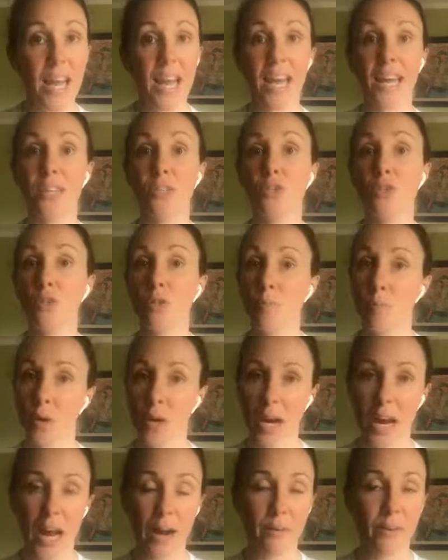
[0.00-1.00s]
and do
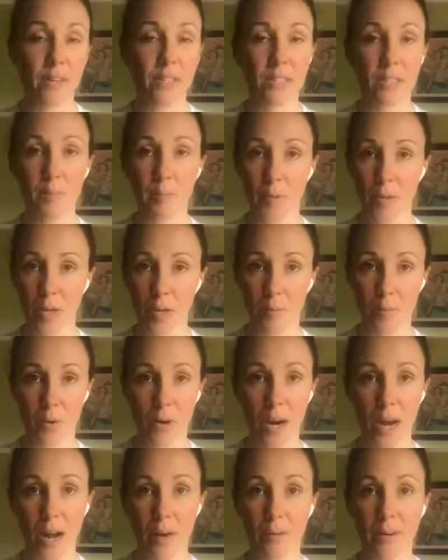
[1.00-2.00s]
more hours and put in
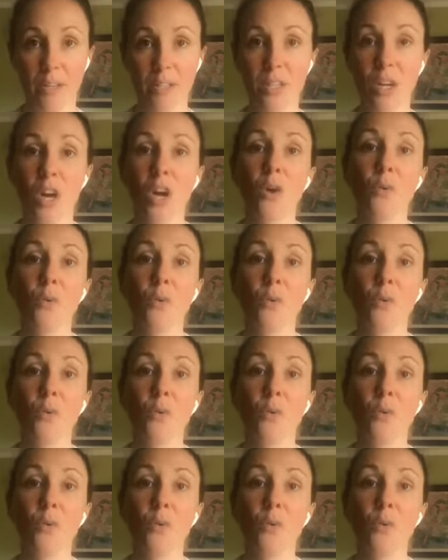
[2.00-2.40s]
more hours.